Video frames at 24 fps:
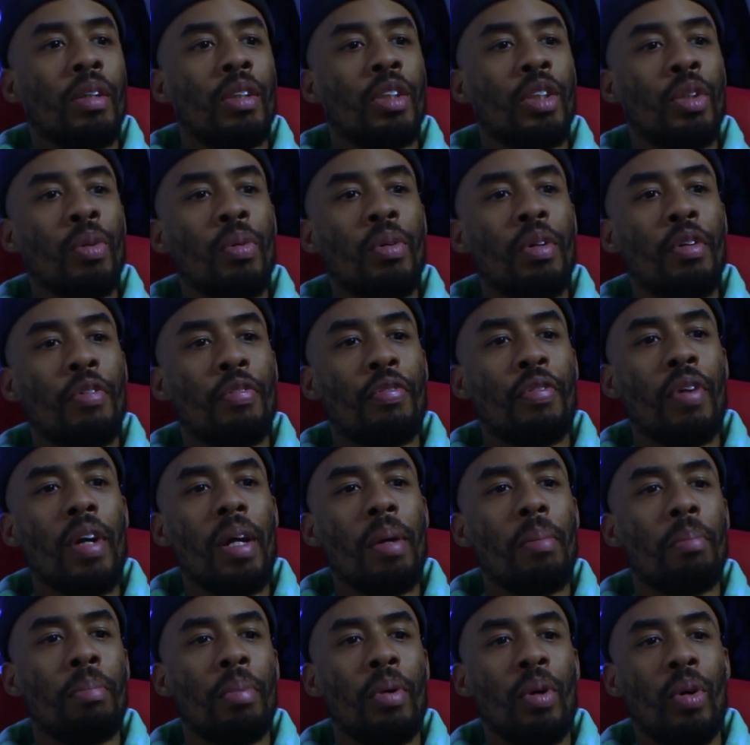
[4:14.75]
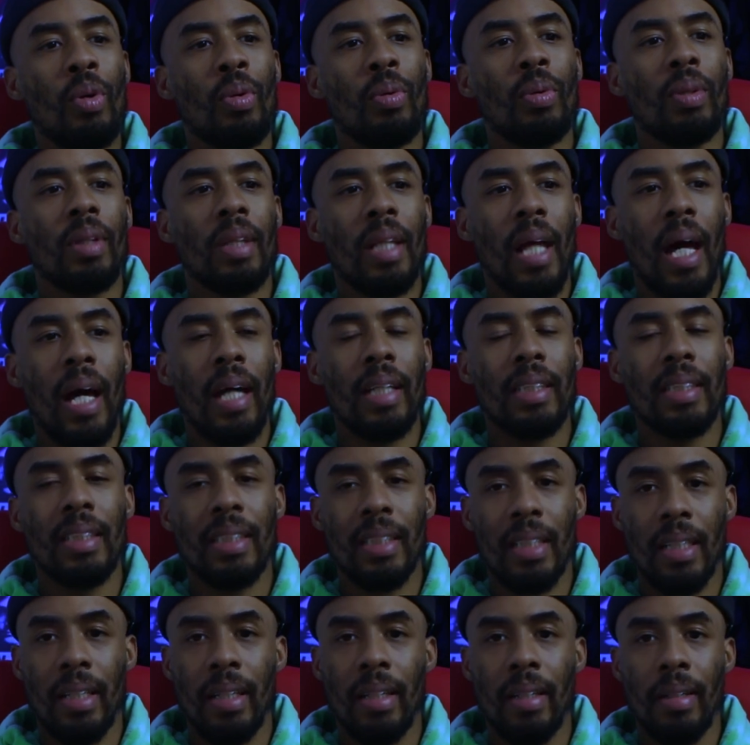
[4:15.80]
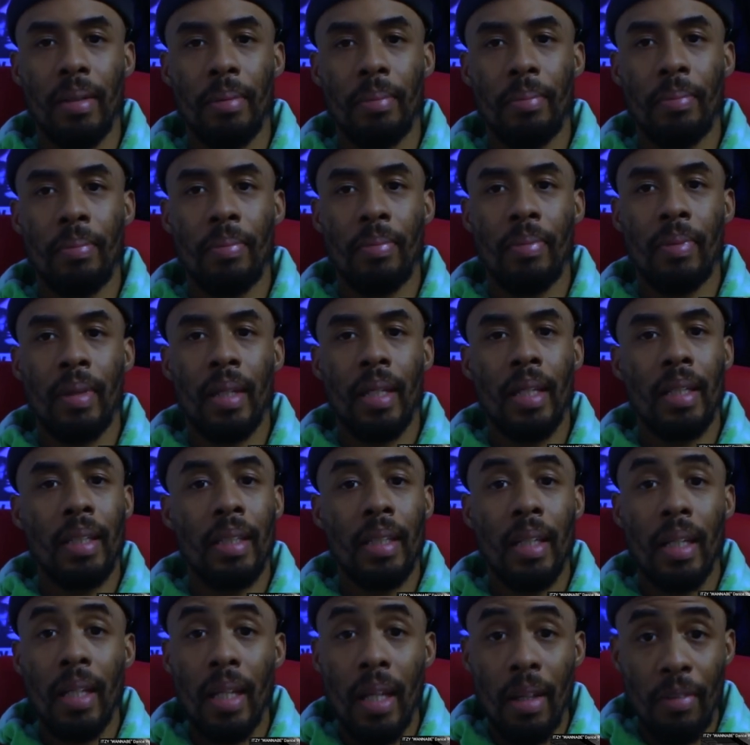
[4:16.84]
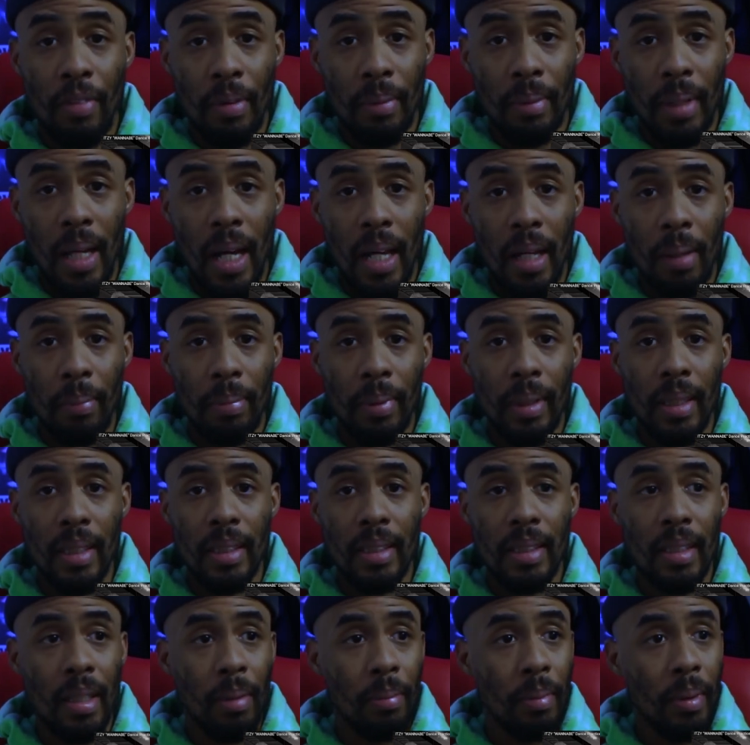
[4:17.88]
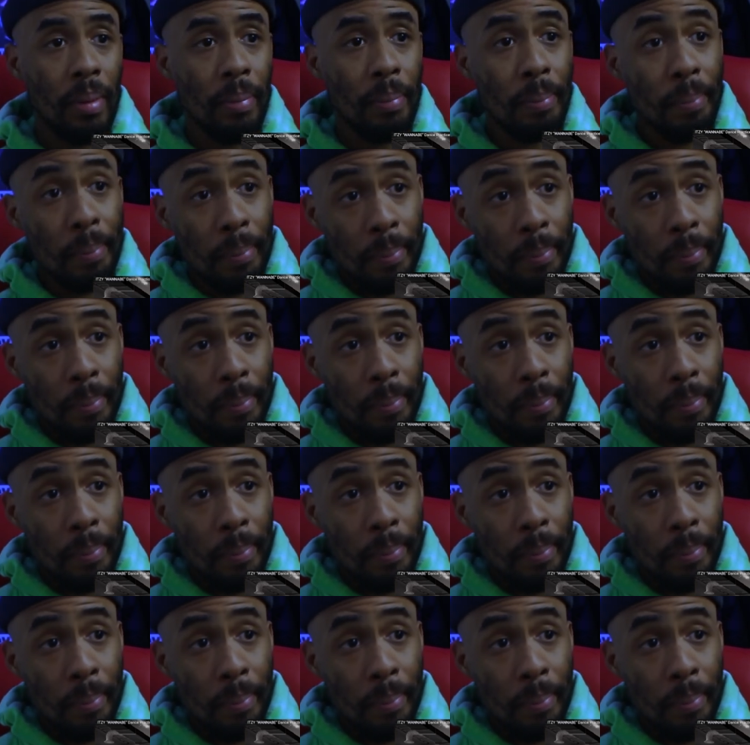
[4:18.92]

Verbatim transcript: Two in the front, boom, lines is clear. If I'm lying, please tell me.